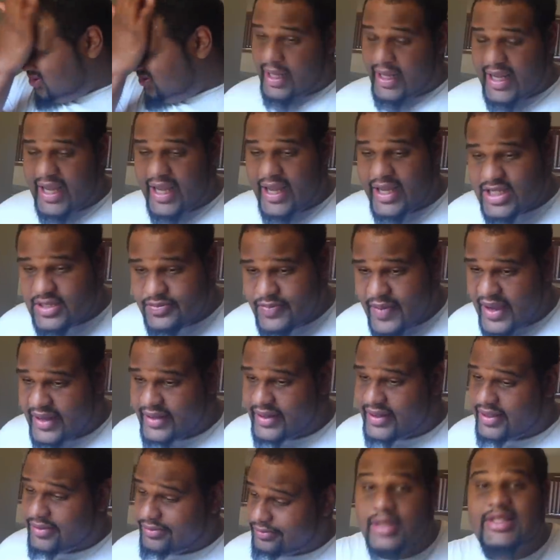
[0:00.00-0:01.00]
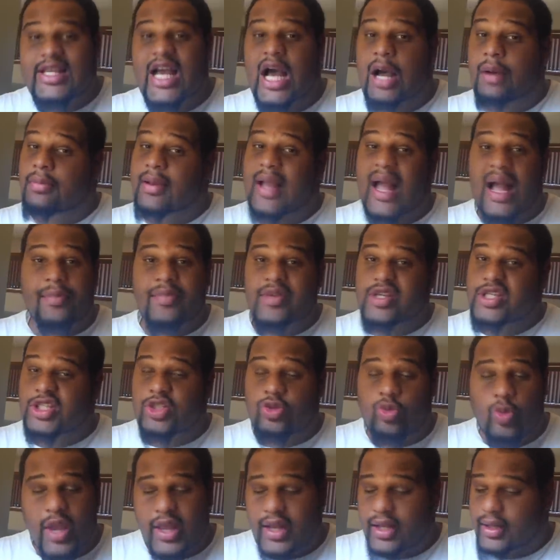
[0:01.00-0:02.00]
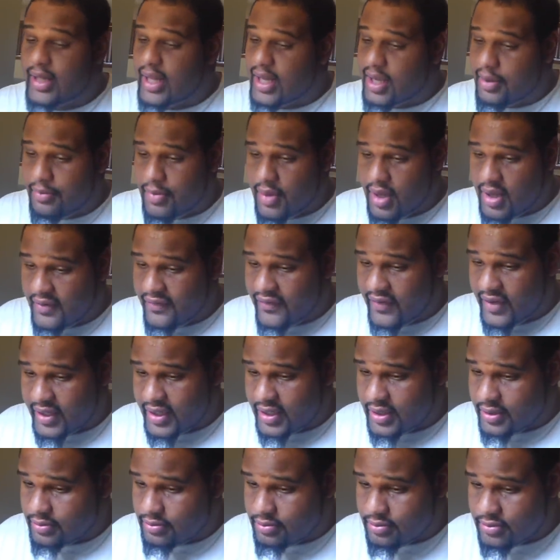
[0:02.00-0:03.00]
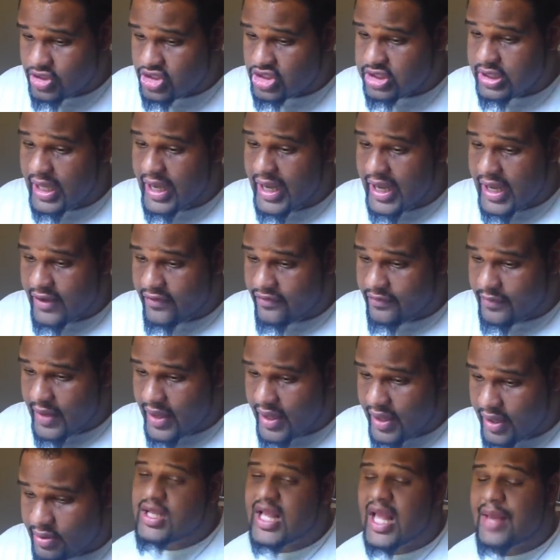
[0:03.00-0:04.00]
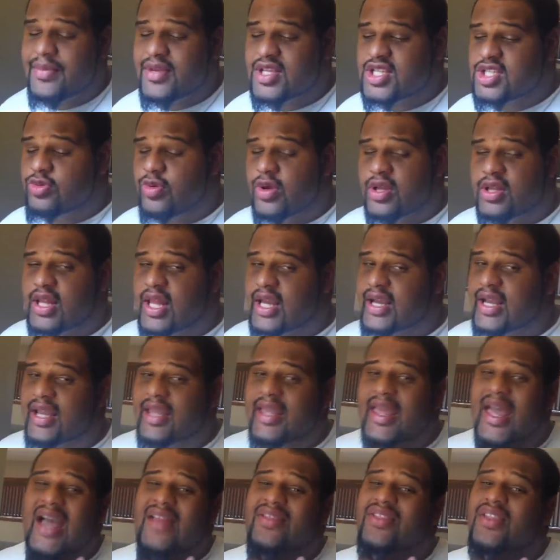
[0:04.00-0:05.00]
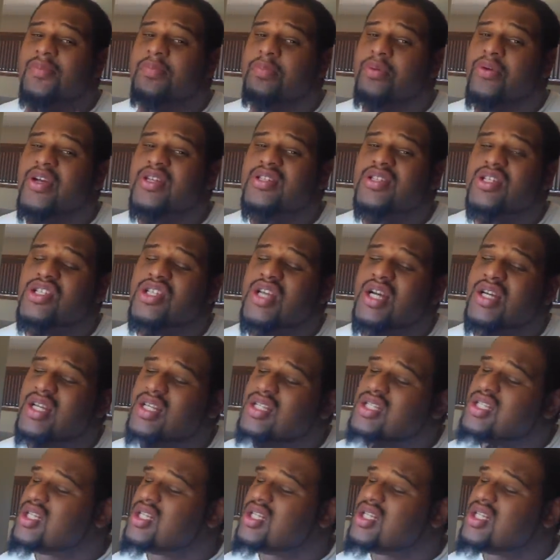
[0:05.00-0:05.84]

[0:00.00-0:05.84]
Like I expected, this album got me sweating like a motherfucking slave, man. Got me sweating like a Catholic priest and Chuck E.